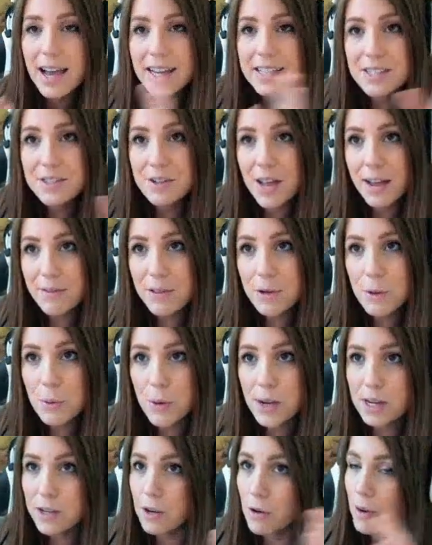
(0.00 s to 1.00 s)
I still have the
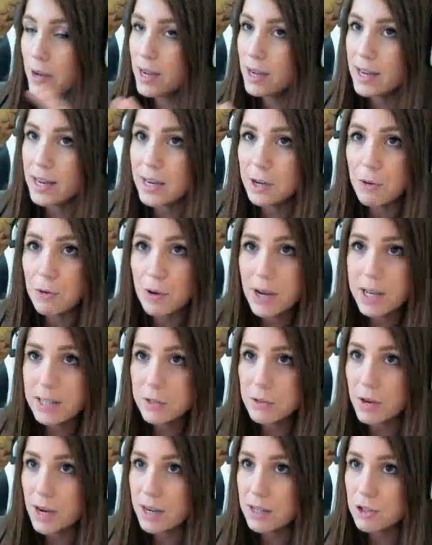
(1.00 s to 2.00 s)
queen going in a
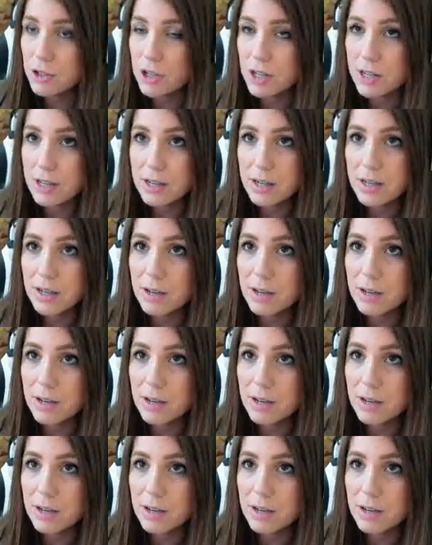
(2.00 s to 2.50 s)
great direction.